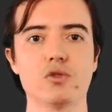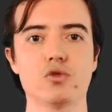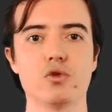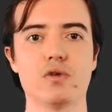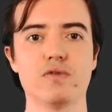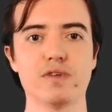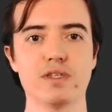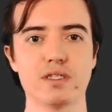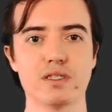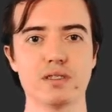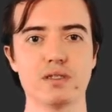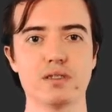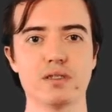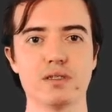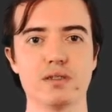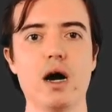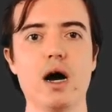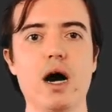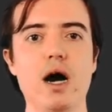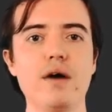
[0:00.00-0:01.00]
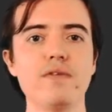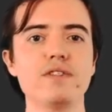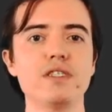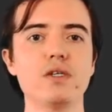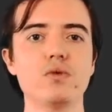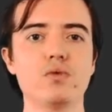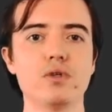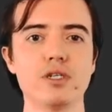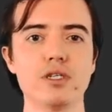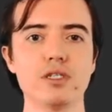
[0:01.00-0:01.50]
Service.
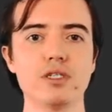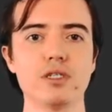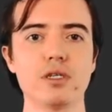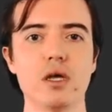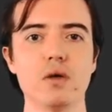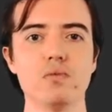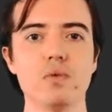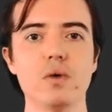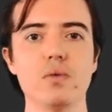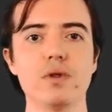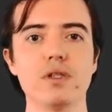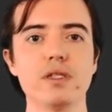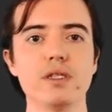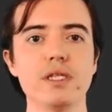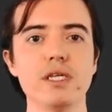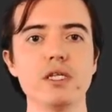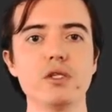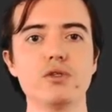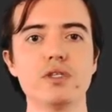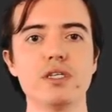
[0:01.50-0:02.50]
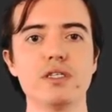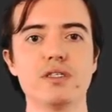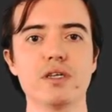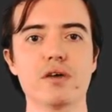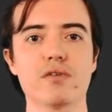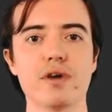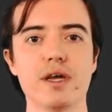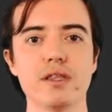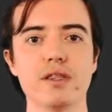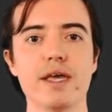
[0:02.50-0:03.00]
Afterwards, we will need to
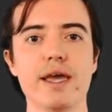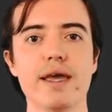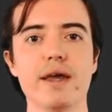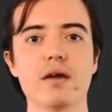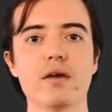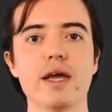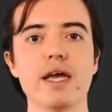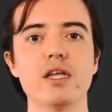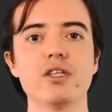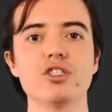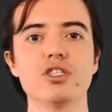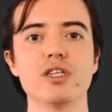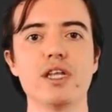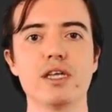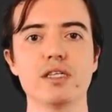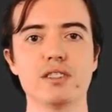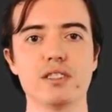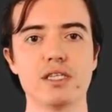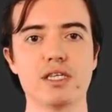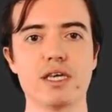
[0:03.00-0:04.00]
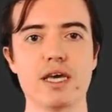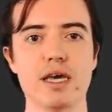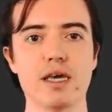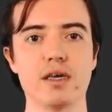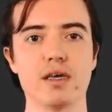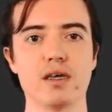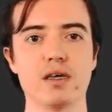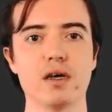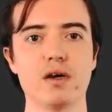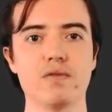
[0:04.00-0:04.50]
integrate the AR Engine SDK,
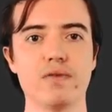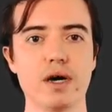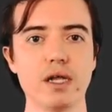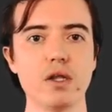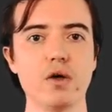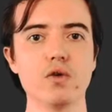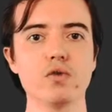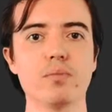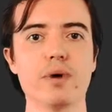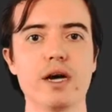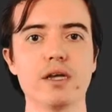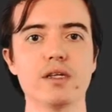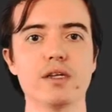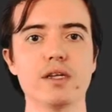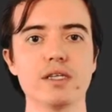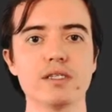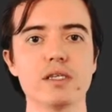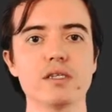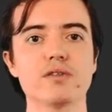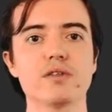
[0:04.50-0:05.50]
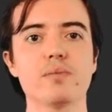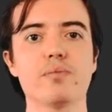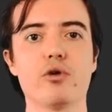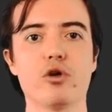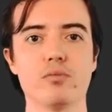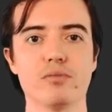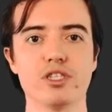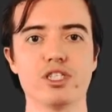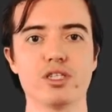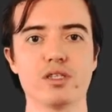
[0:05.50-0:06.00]
followed by the necessary
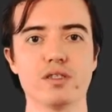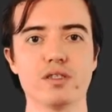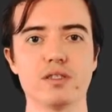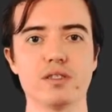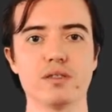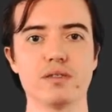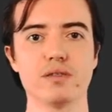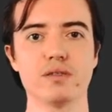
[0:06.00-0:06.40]
permissions.